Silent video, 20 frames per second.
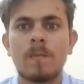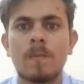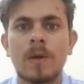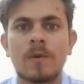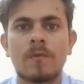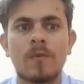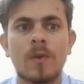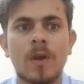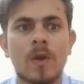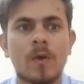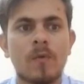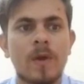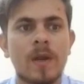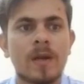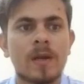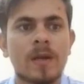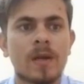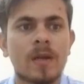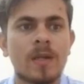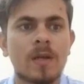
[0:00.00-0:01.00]
but
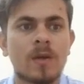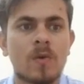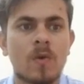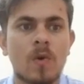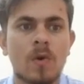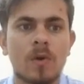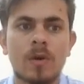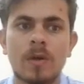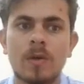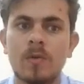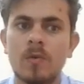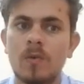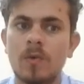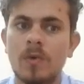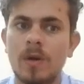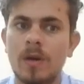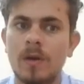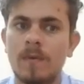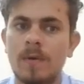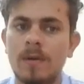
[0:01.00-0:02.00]
frequently got into
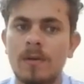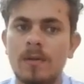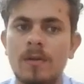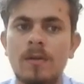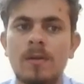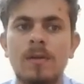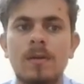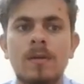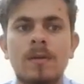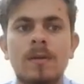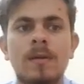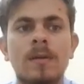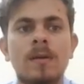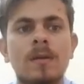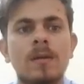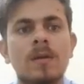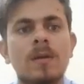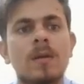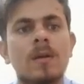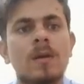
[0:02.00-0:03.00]
trouble and